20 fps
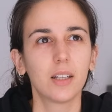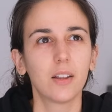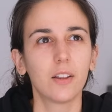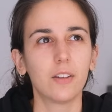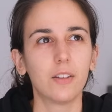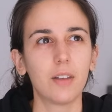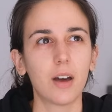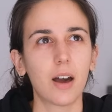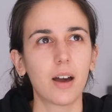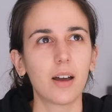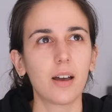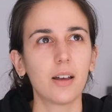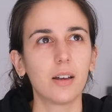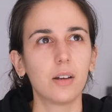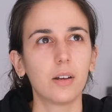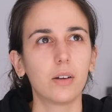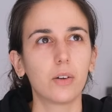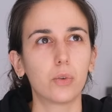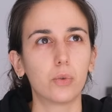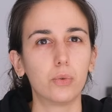that
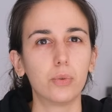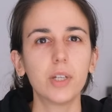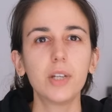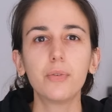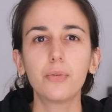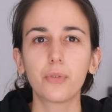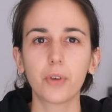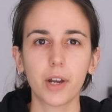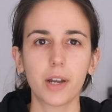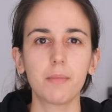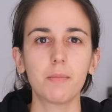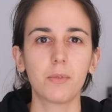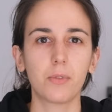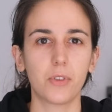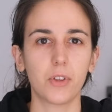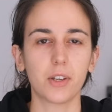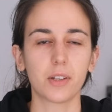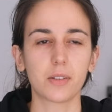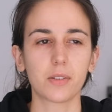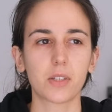reframe
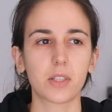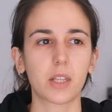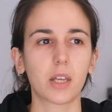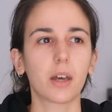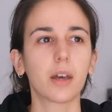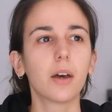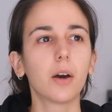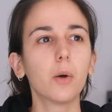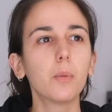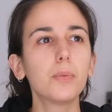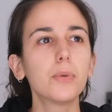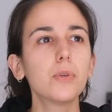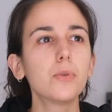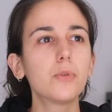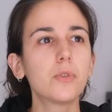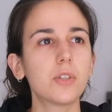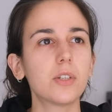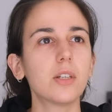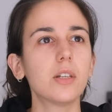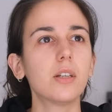things, that help you
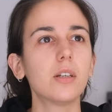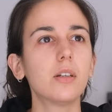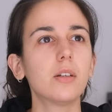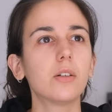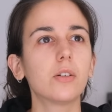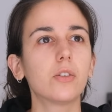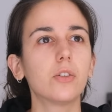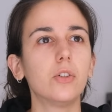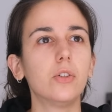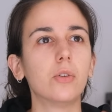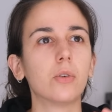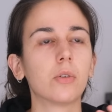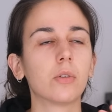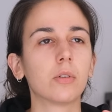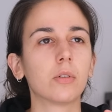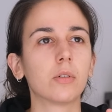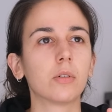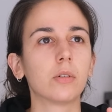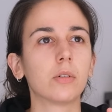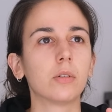see
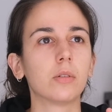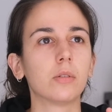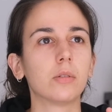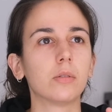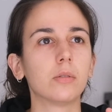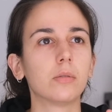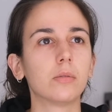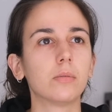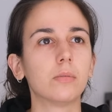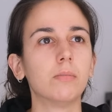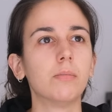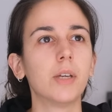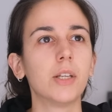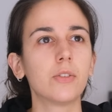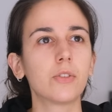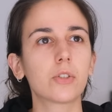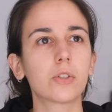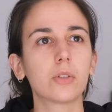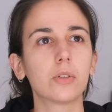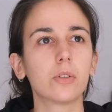your
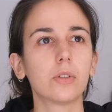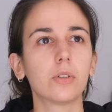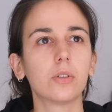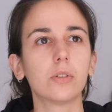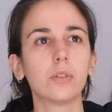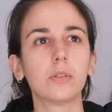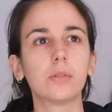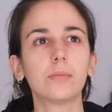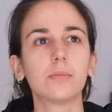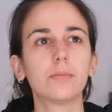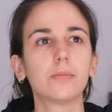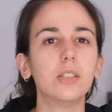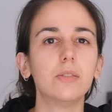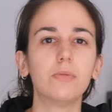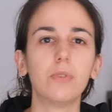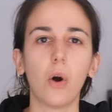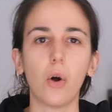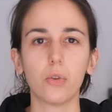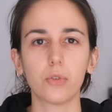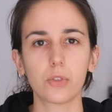mental
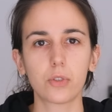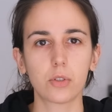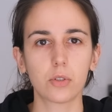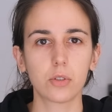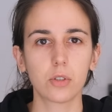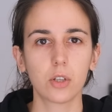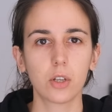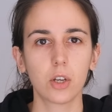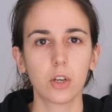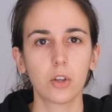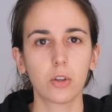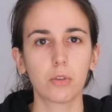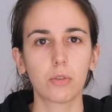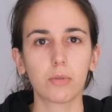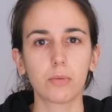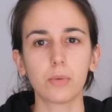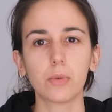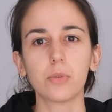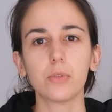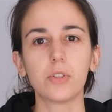defaults
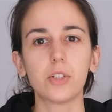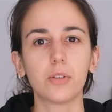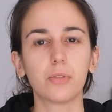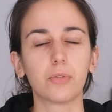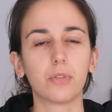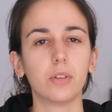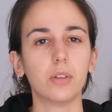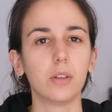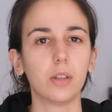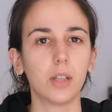through a different